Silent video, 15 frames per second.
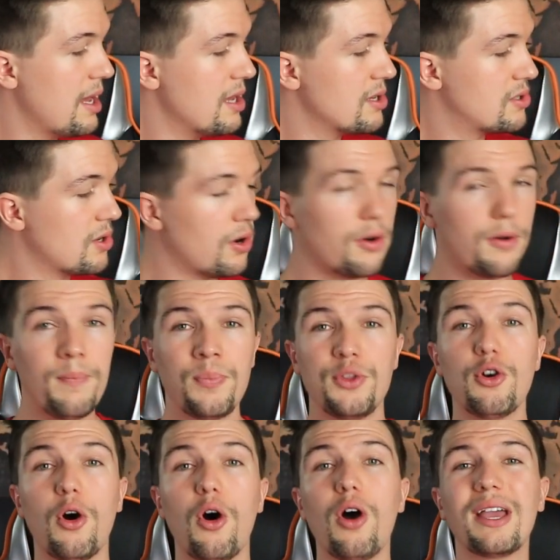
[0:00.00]
So
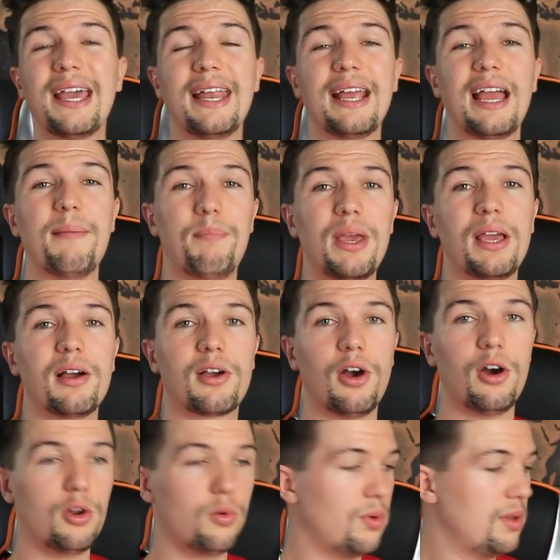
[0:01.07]
you are getting a bigger
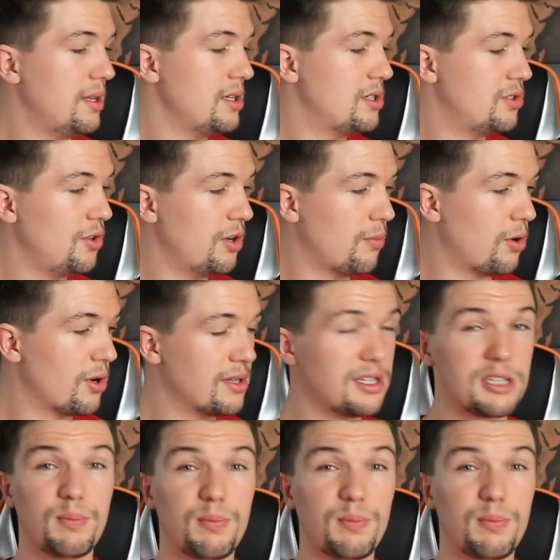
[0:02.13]
cone with these studio monitors,